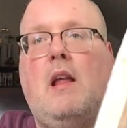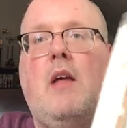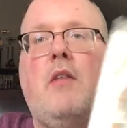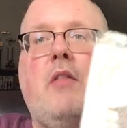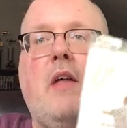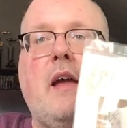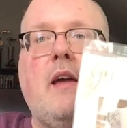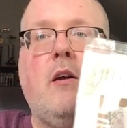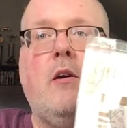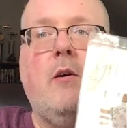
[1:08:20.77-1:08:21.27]

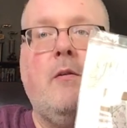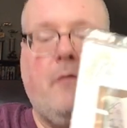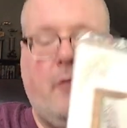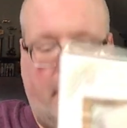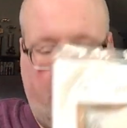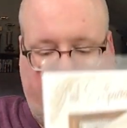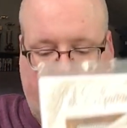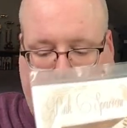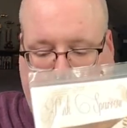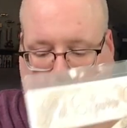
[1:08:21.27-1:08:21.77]
thank you for
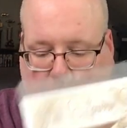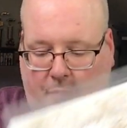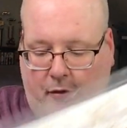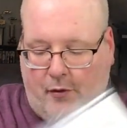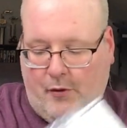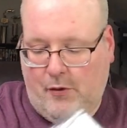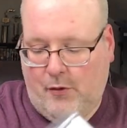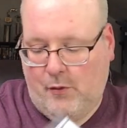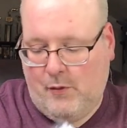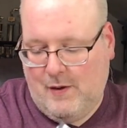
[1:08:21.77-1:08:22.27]
sitting
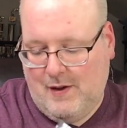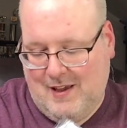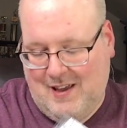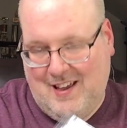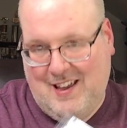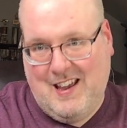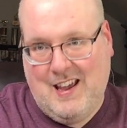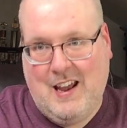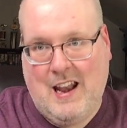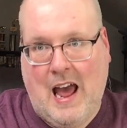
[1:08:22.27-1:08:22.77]
through
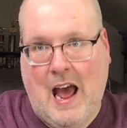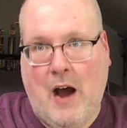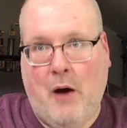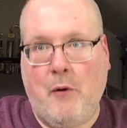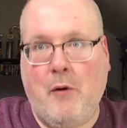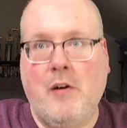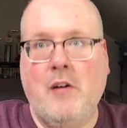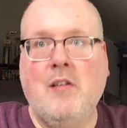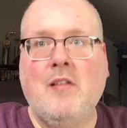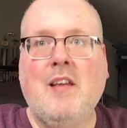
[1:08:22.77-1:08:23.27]
an
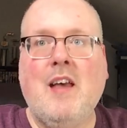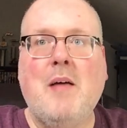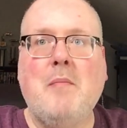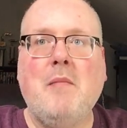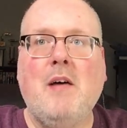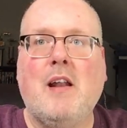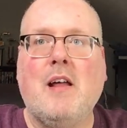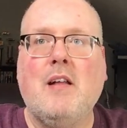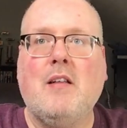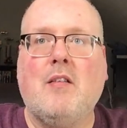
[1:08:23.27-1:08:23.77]
hour and 10
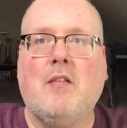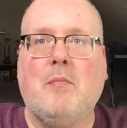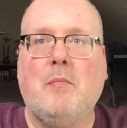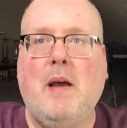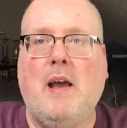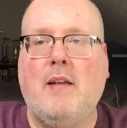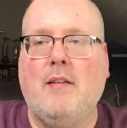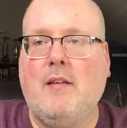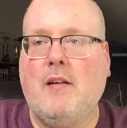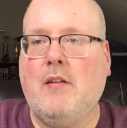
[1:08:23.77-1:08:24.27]
minutes
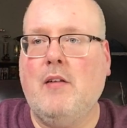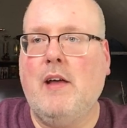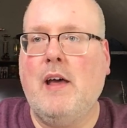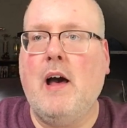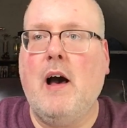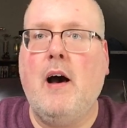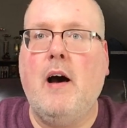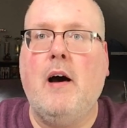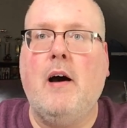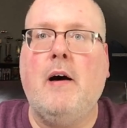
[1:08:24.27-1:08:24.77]
basically
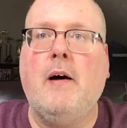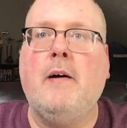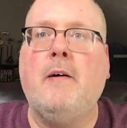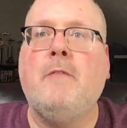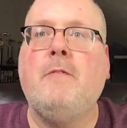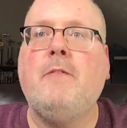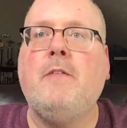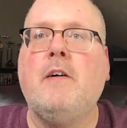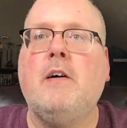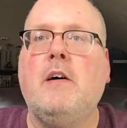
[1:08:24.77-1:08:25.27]

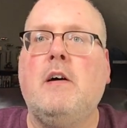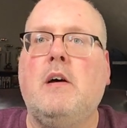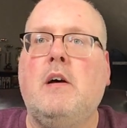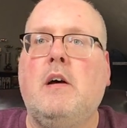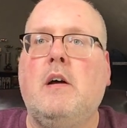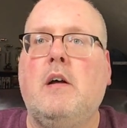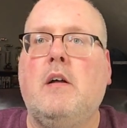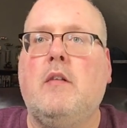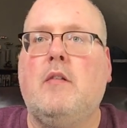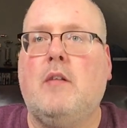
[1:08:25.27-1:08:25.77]
of
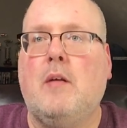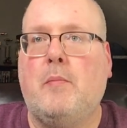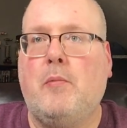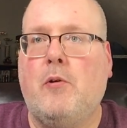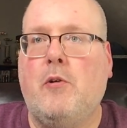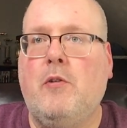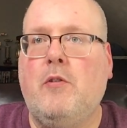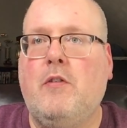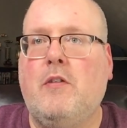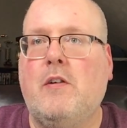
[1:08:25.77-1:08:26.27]

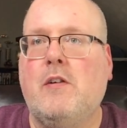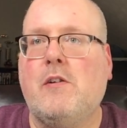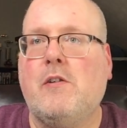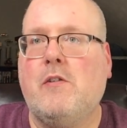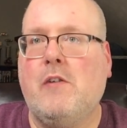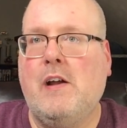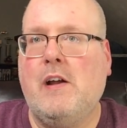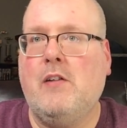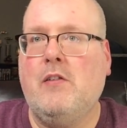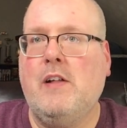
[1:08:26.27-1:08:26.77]
zippers,
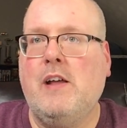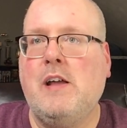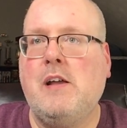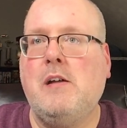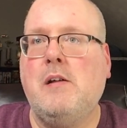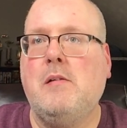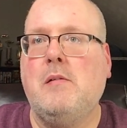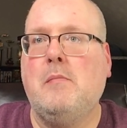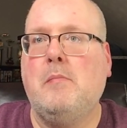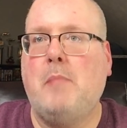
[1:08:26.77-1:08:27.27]
crinkling,
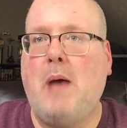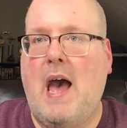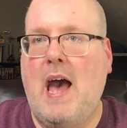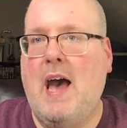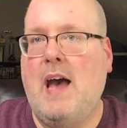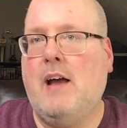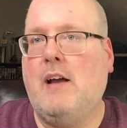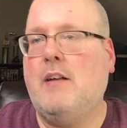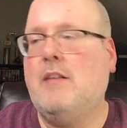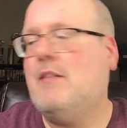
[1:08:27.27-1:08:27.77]

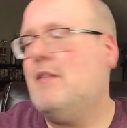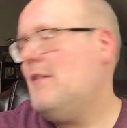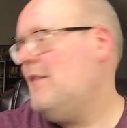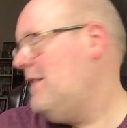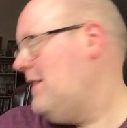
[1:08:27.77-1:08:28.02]
bags,